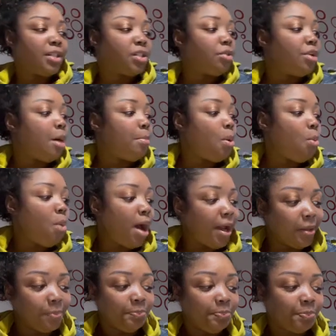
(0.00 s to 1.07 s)
So number
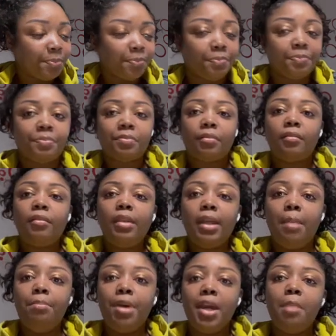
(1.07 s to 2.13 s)
one,
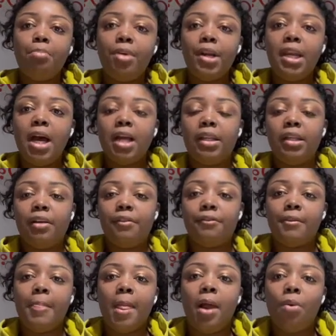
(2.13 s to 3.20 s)
being productive.
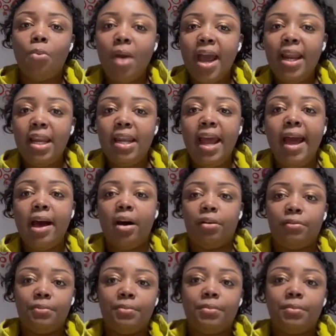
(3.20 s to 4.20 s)
Write it down.